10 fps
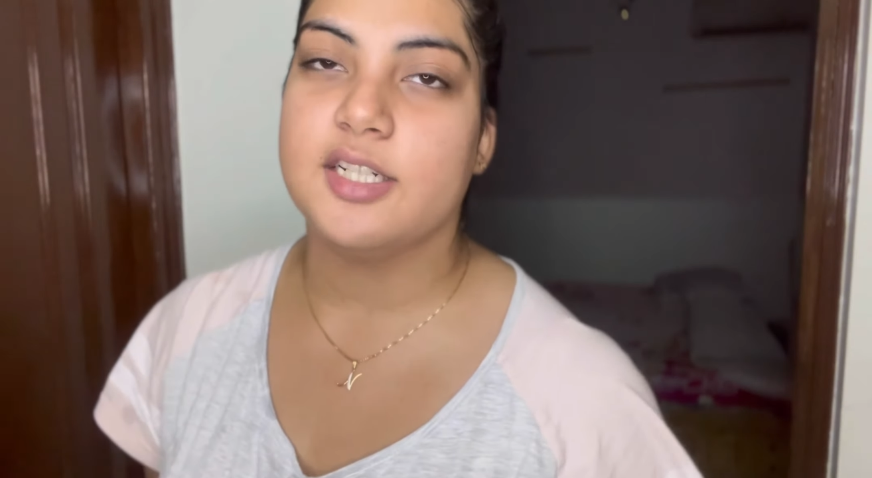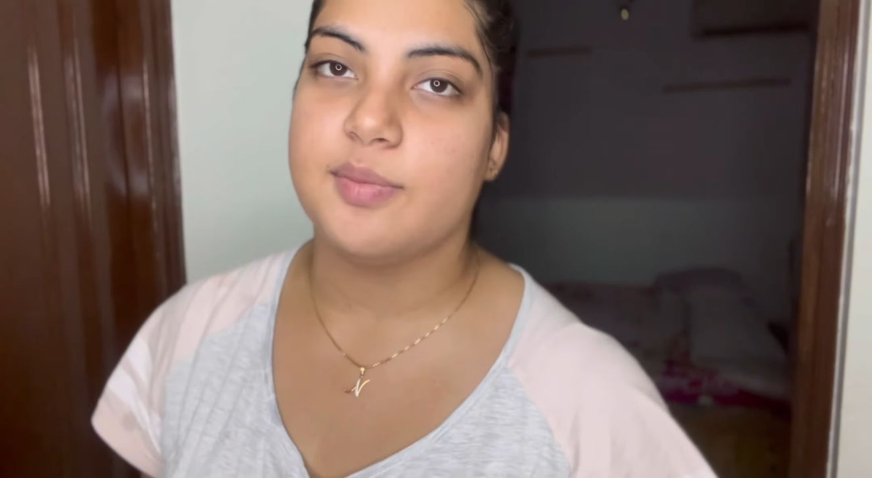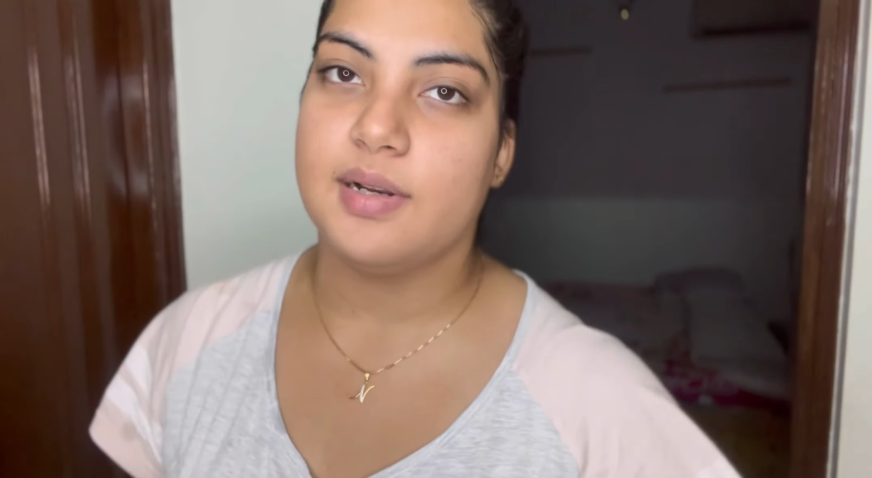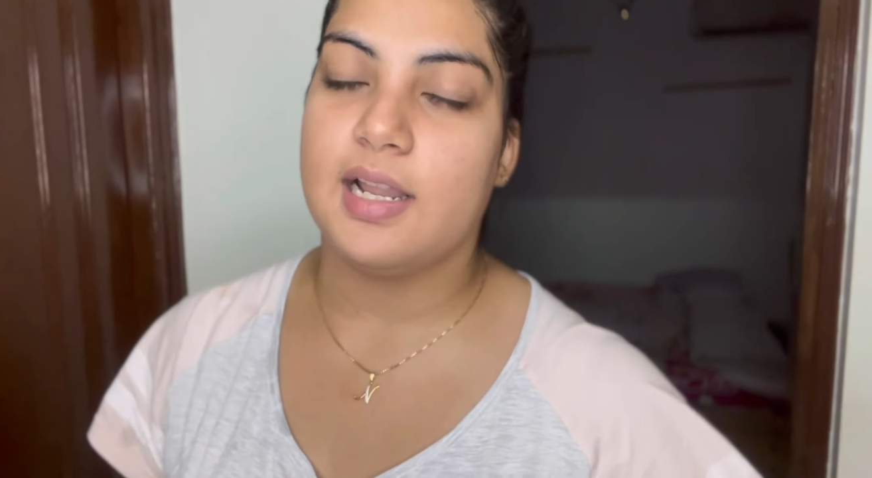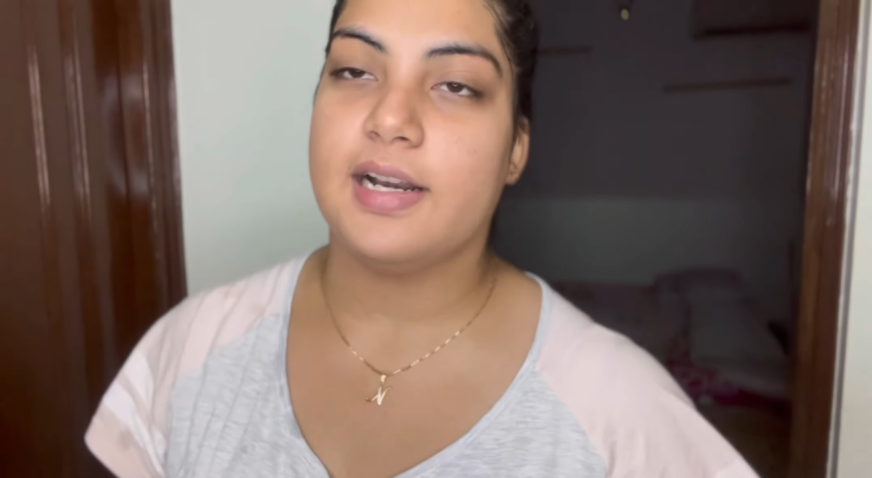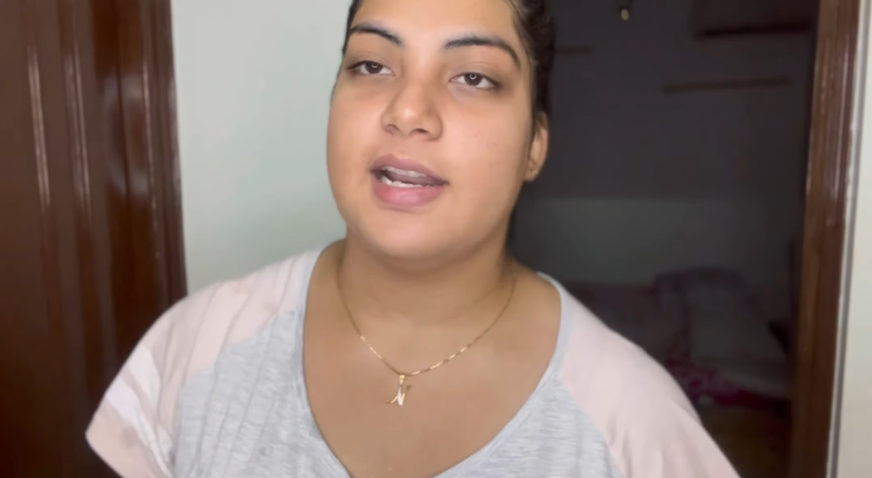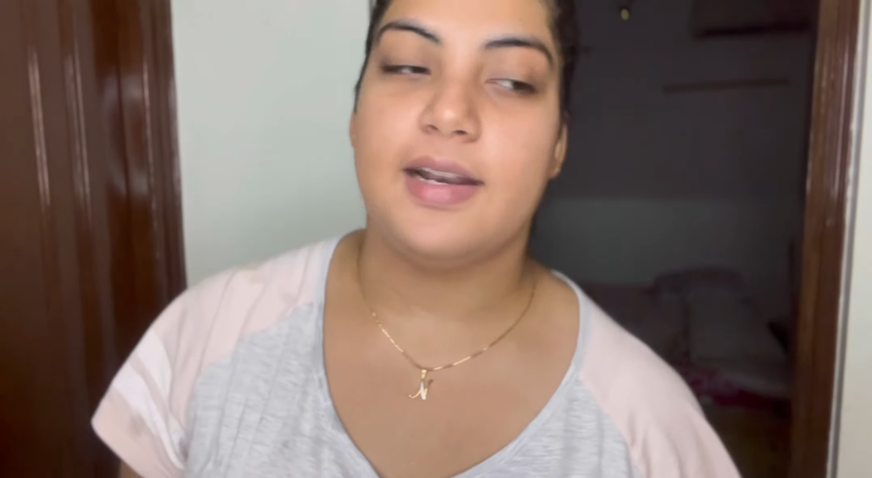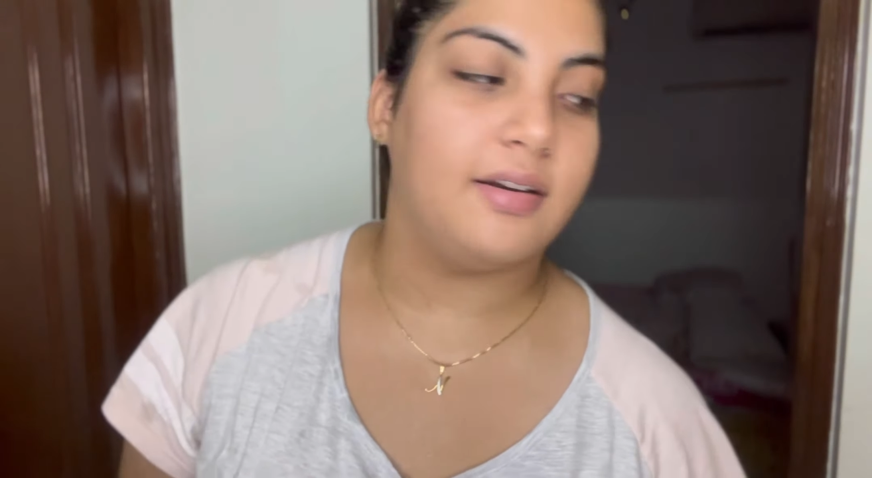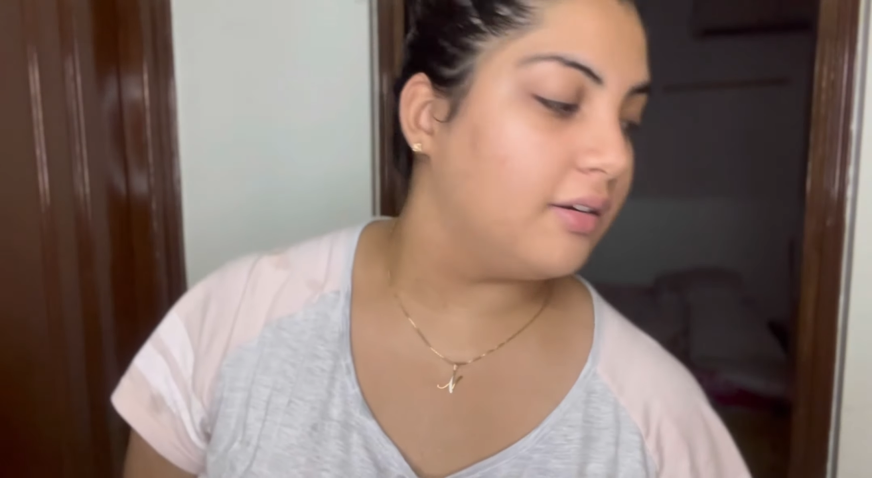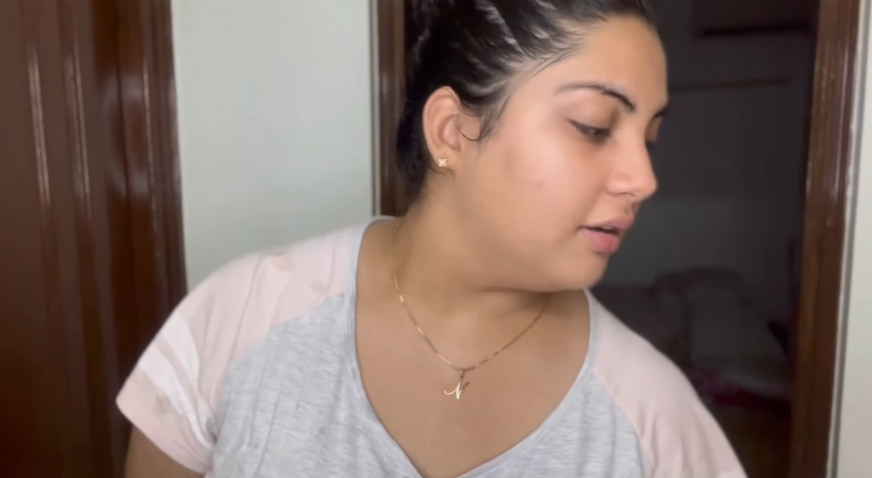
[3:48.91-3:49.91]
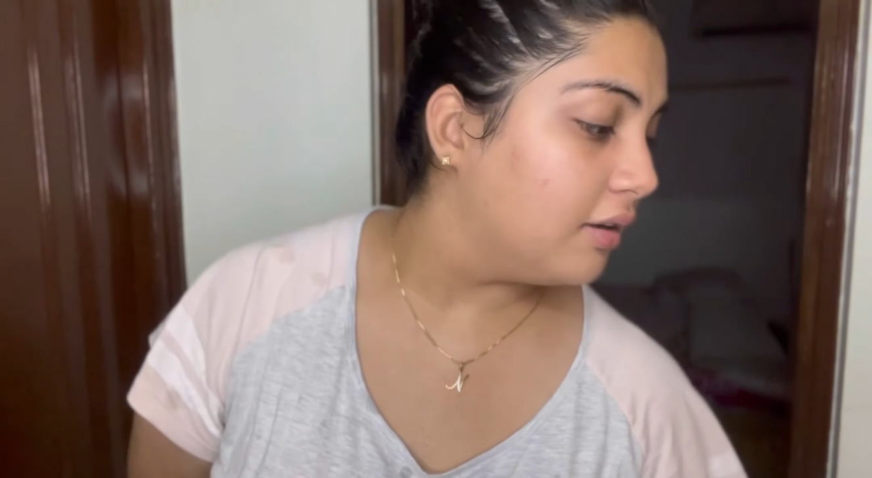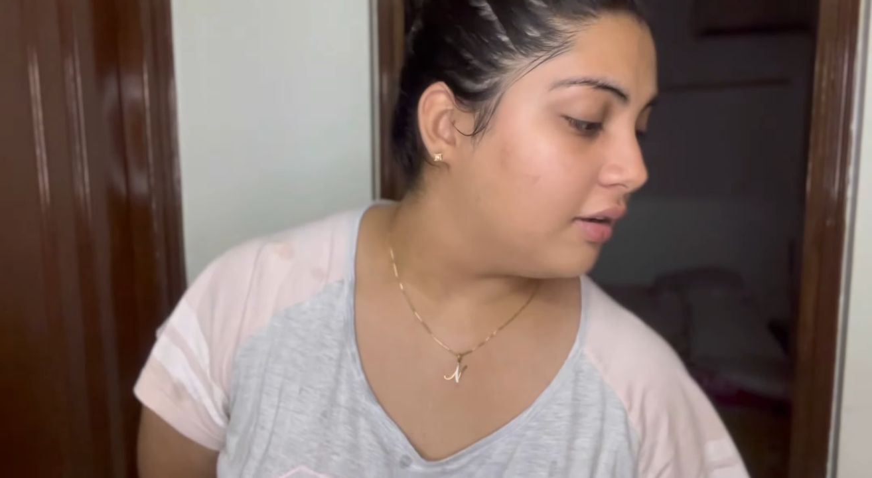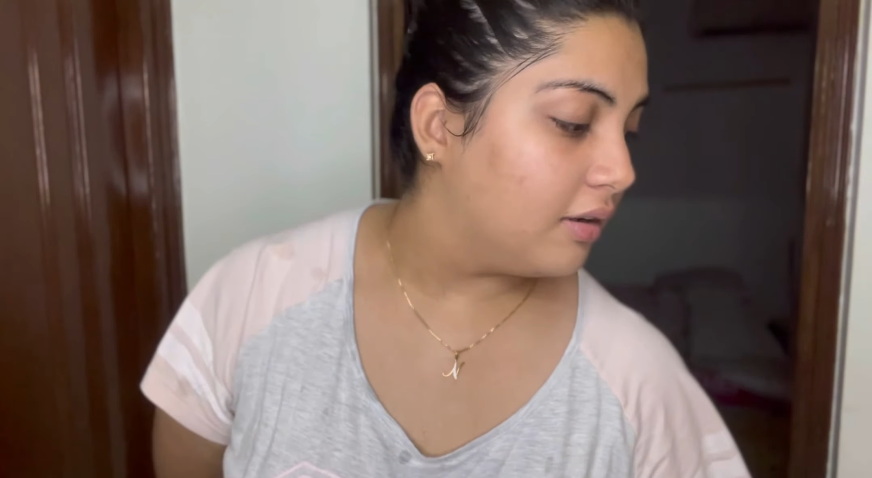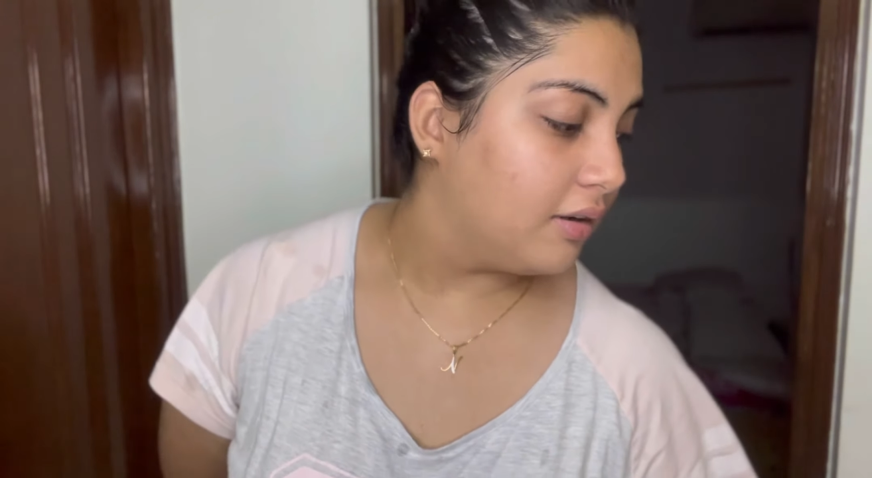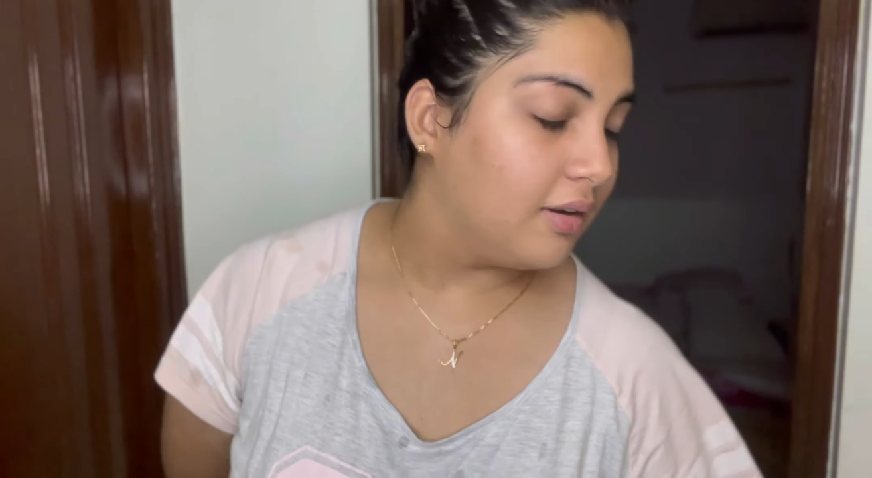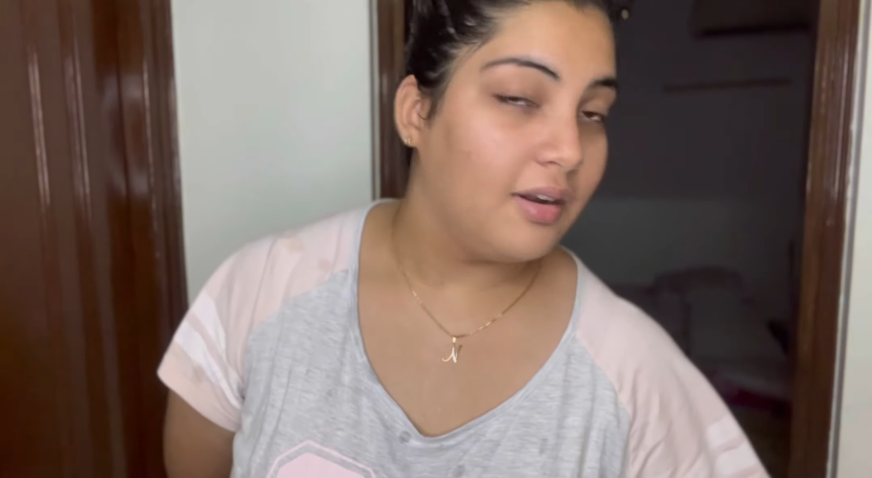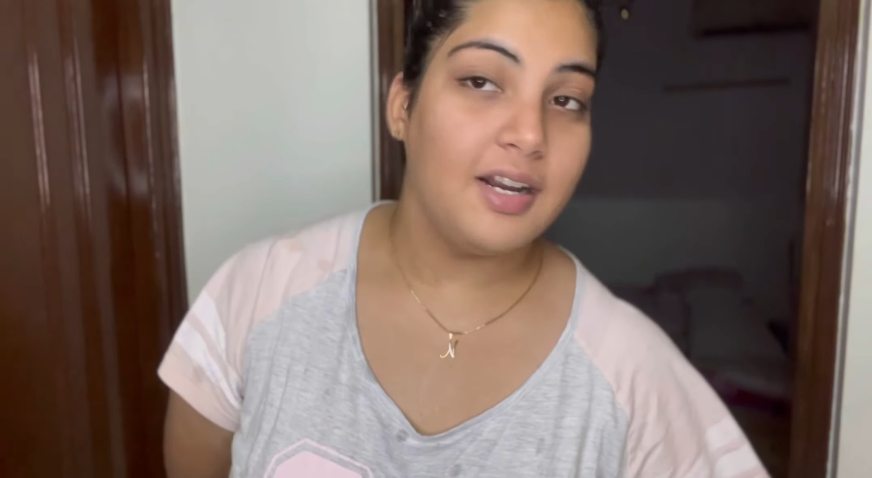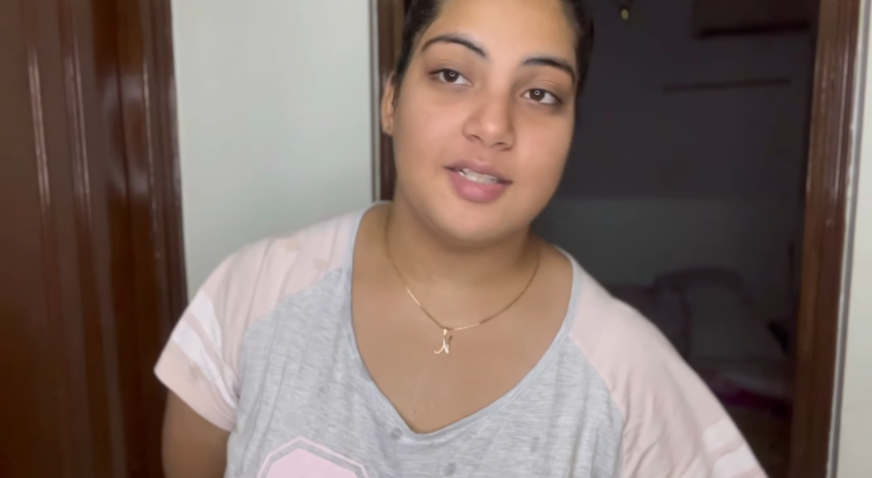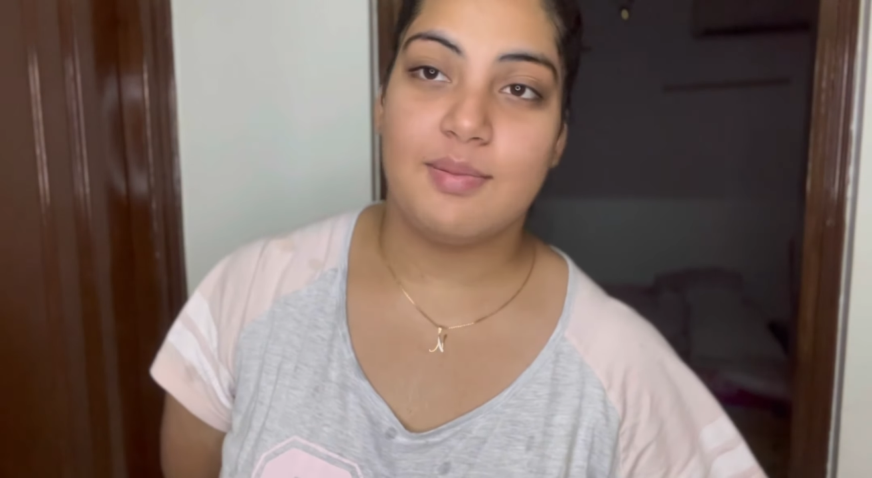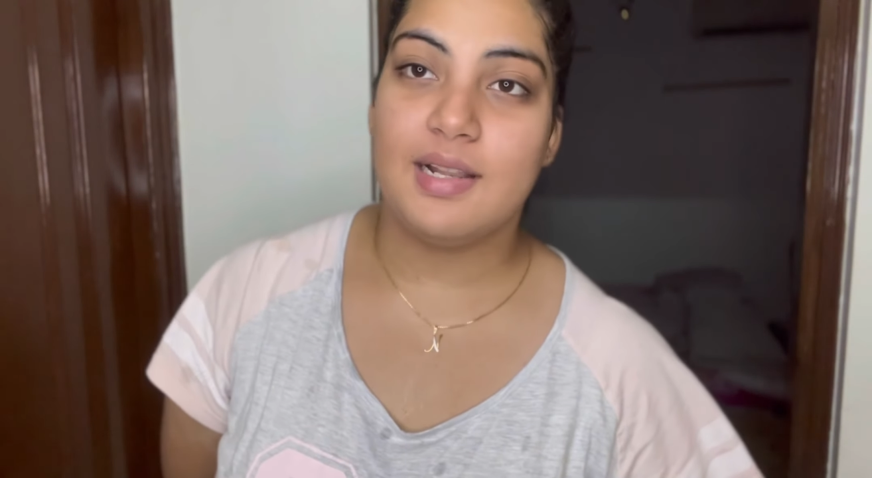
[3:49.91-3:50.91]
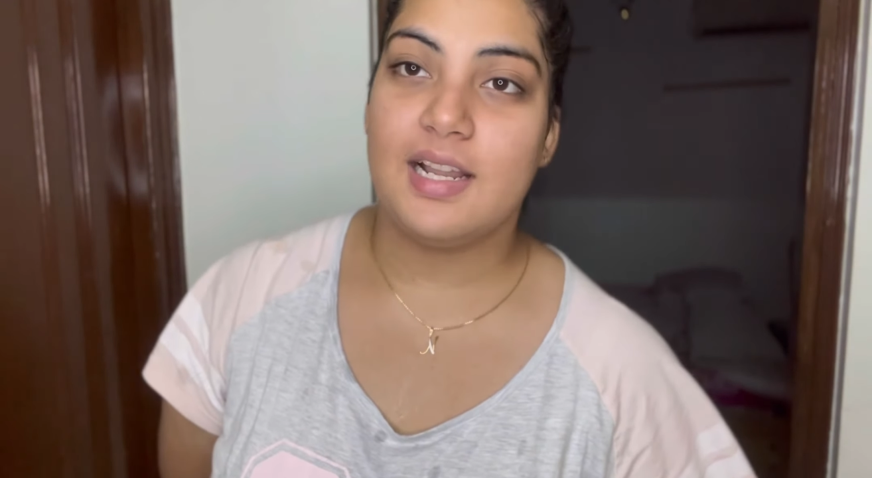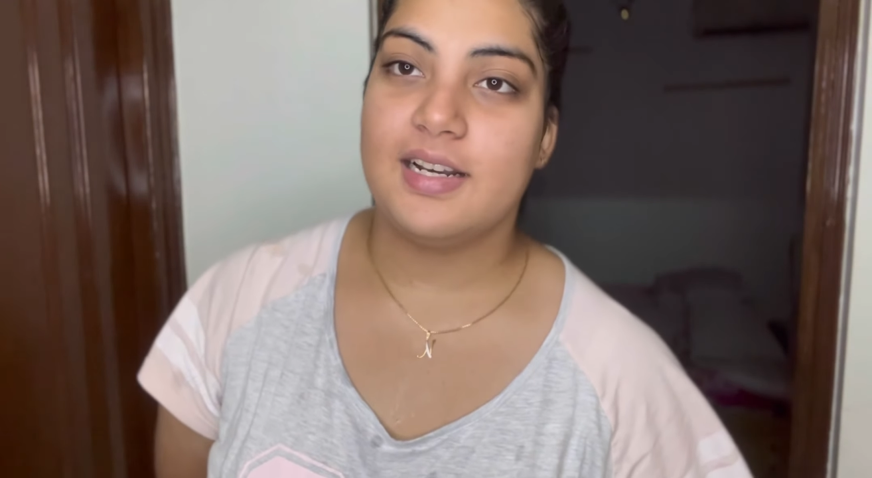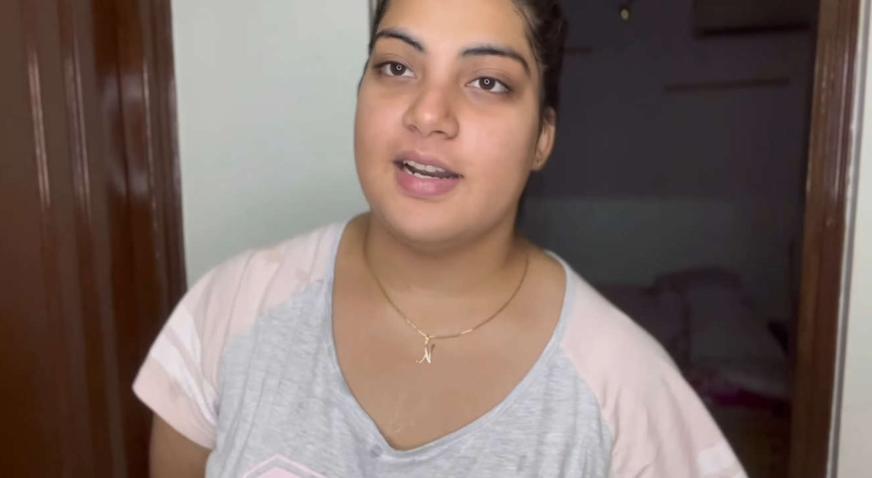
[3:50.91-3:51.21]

it's been like